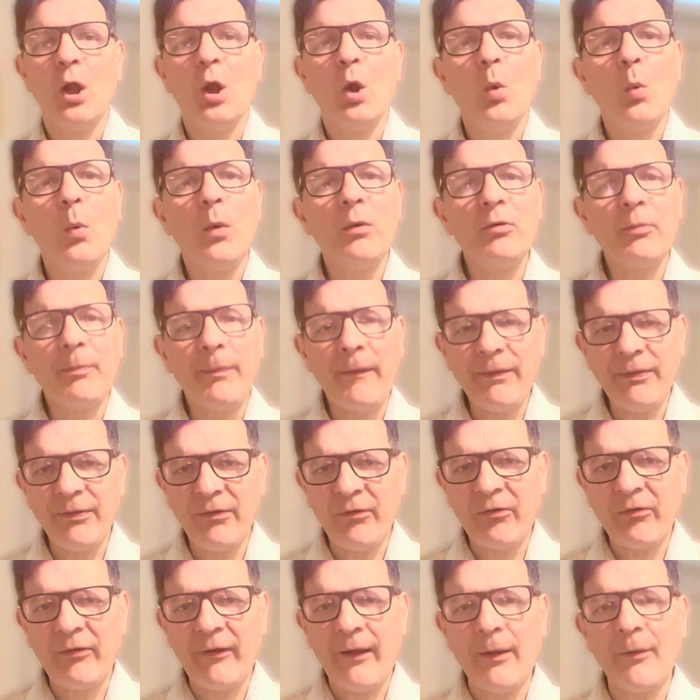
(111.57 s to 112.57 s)
We repeat the
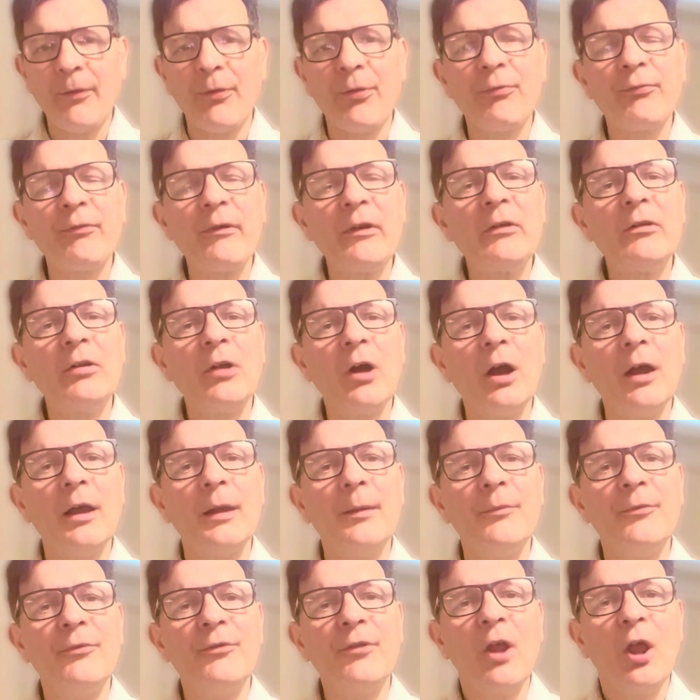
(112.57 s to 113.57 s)
sound 3
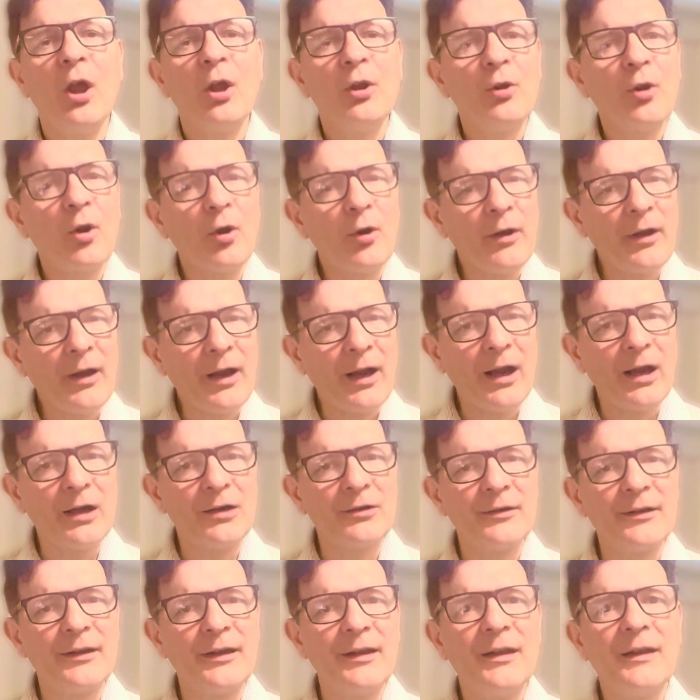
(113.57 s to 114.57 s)
times, not in a
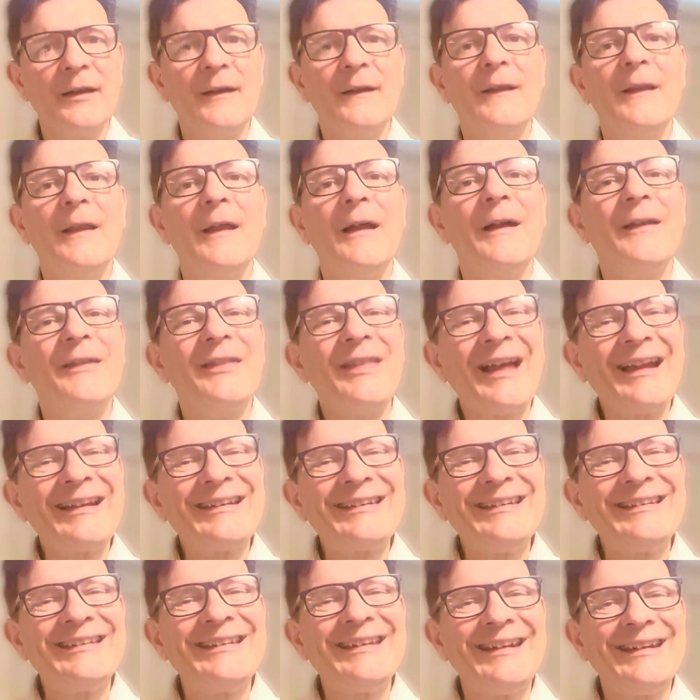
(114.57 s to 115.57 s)
hurry, and that
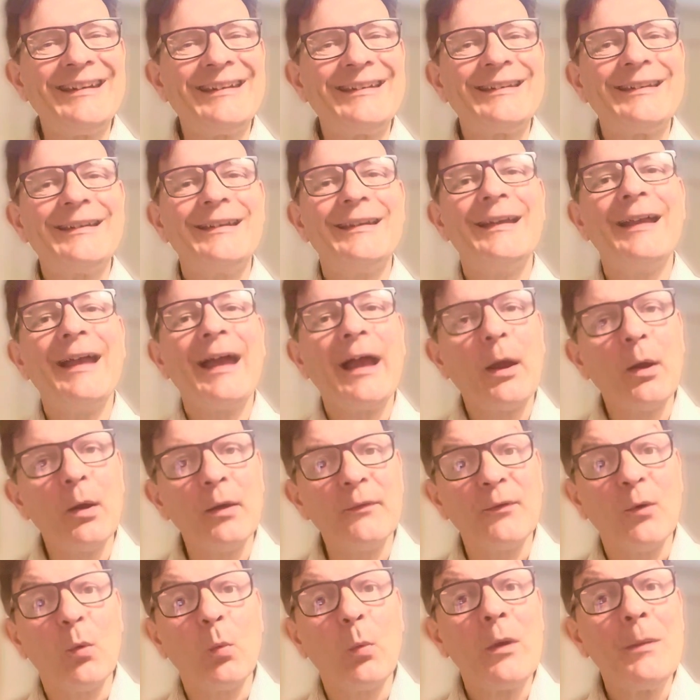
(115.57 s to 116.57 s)
is it.
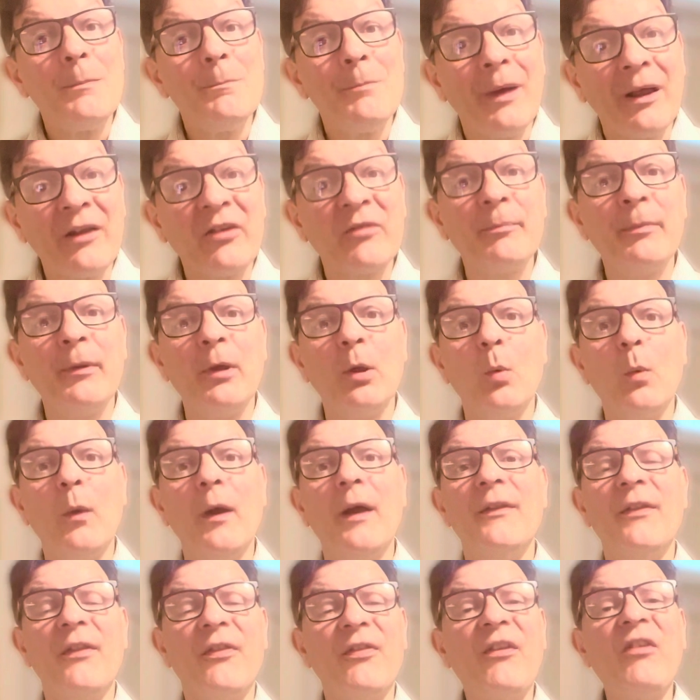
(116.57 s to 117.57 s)
However, we must be aware
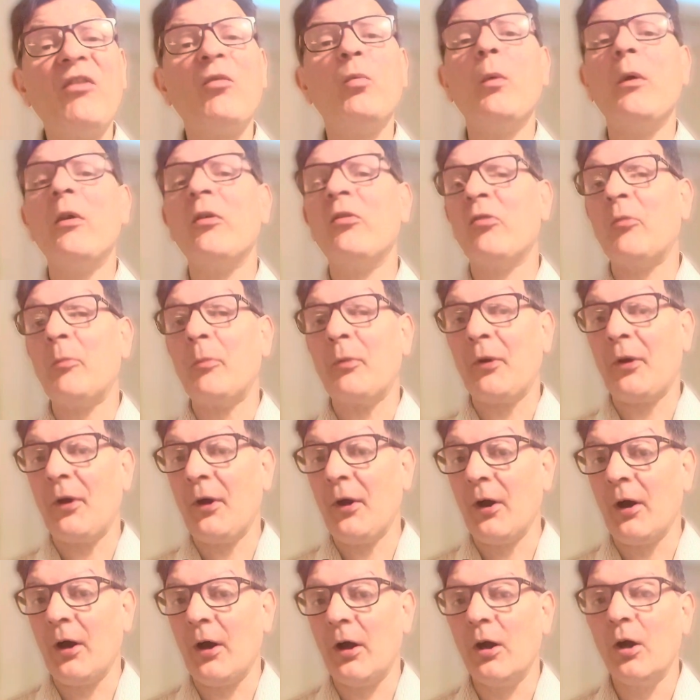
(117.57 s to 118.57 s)
that this whispered
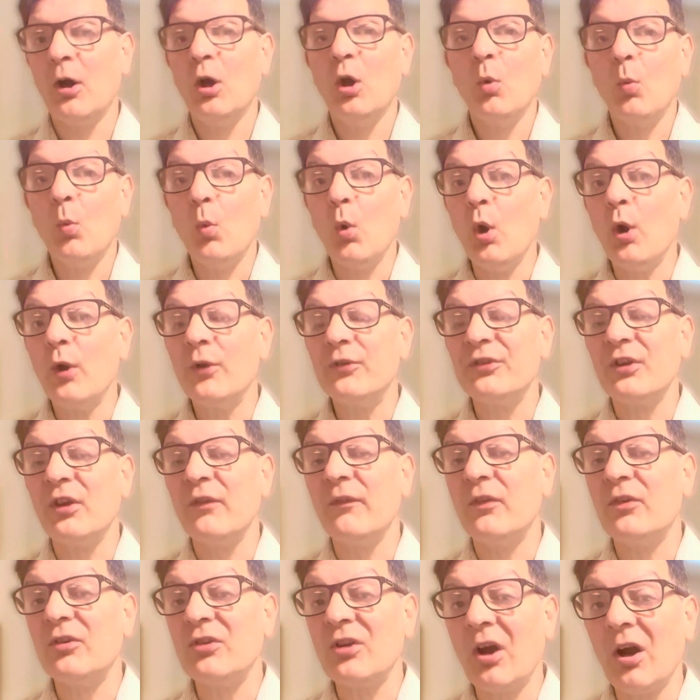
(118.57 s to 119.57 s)
R works
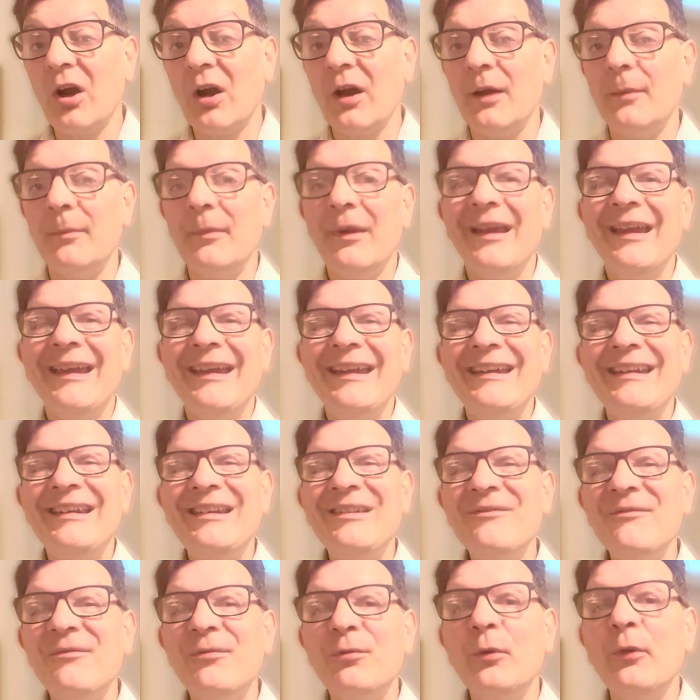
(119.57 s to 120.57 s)
over time. It
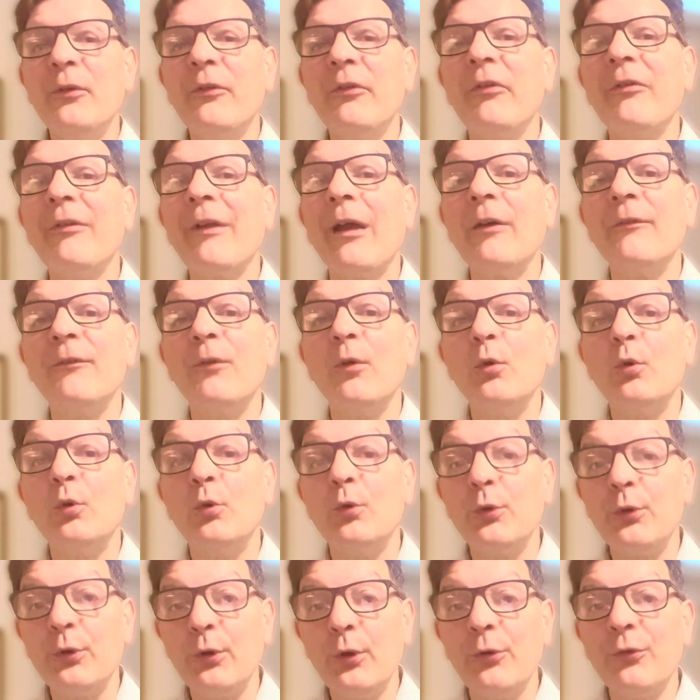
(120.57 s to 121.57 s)
influences our vocal
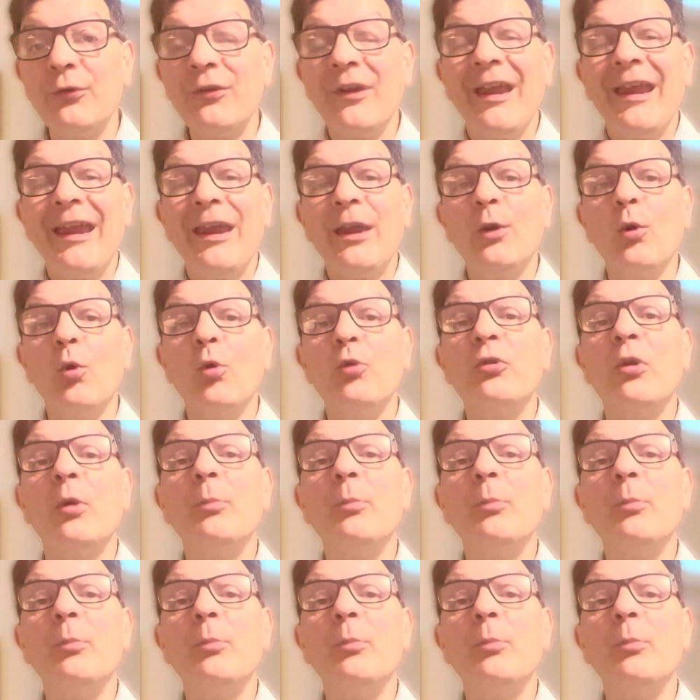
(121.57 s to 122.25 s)
use. It also